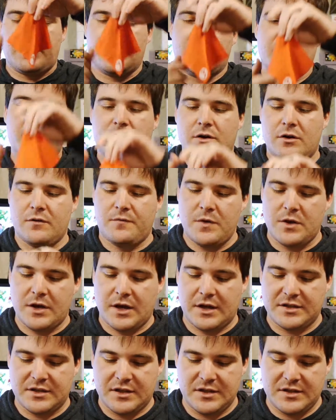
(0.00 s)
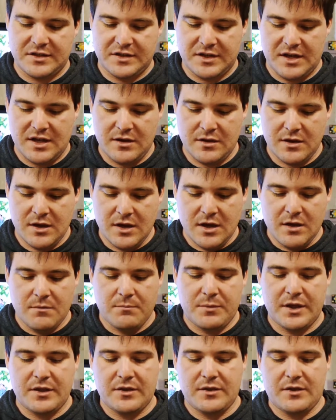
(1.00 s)
and I don't know if you guys can see,
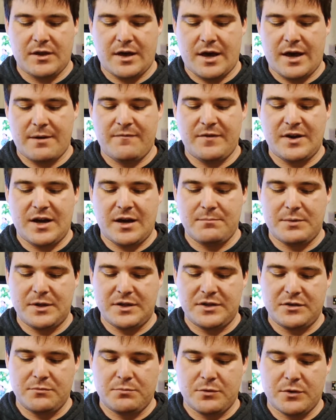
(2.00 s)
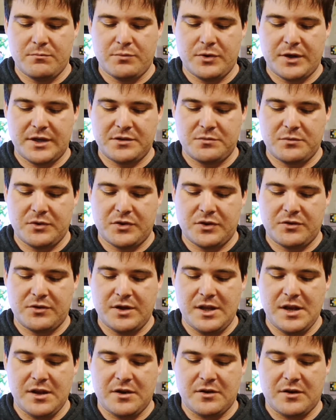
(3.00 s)
but I've not been super impressed with the
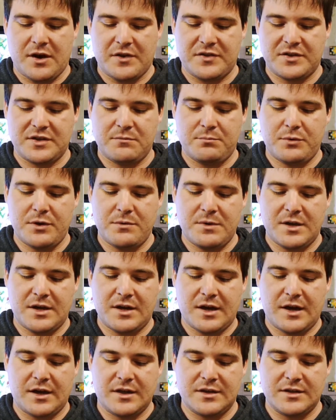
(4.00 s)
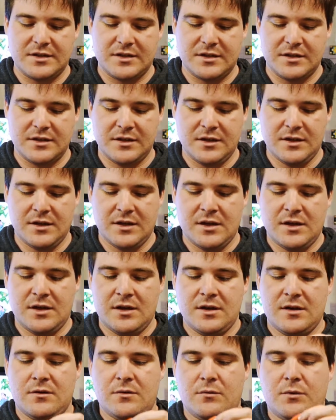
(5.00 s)
cleaning cloth, simply because
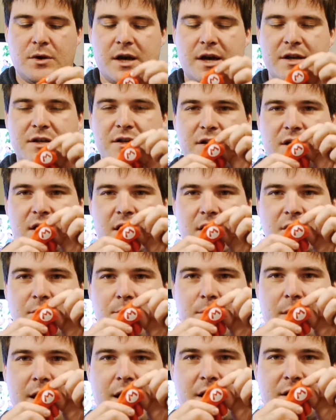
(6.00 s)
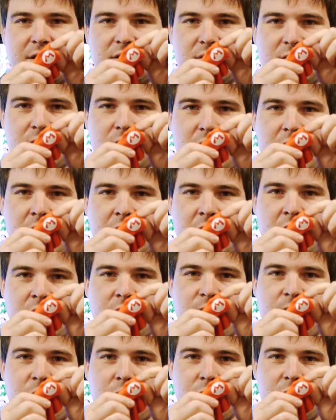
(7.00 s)
when I took it out of the box and
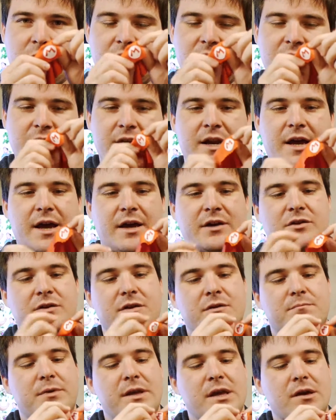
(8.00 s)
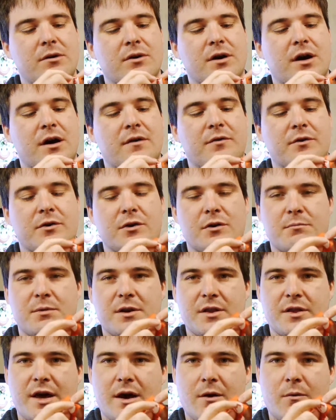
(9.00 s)
unfolded it, it actually peeled off a little bit
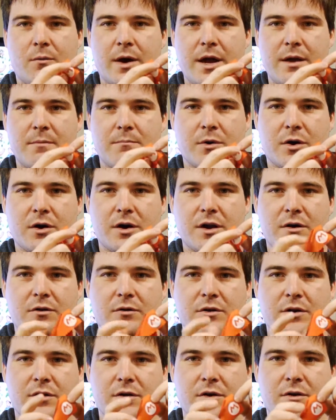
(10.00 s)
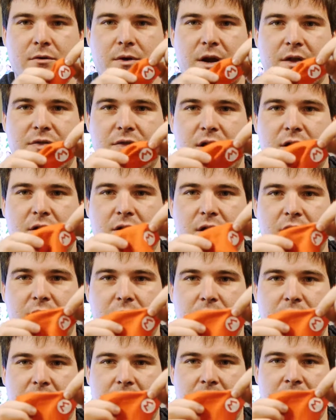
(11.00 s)
of that white Mario logo right there
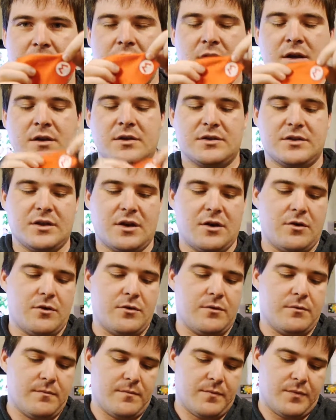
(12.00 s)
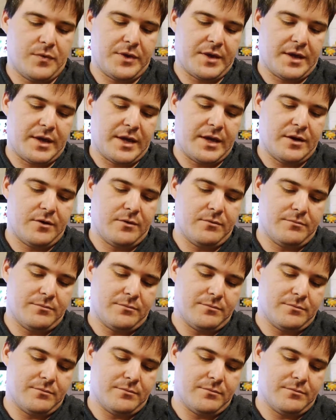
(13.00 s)
anyway. So I don't